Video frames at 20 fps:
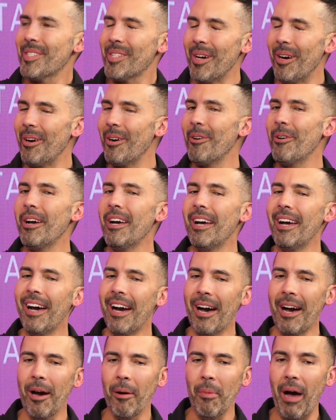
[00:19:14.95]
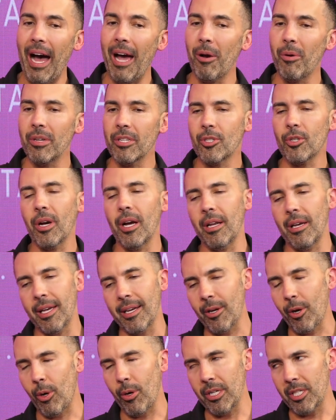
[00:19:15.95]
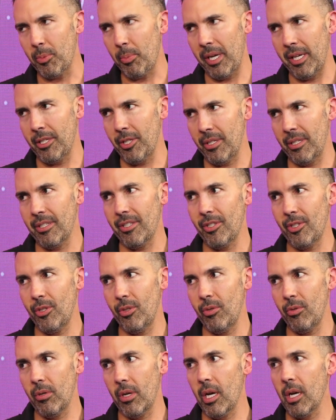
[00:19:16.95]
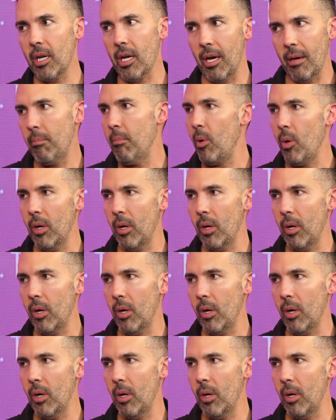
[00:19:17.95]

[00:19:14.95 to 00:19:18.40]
So I always try to encourage patients to come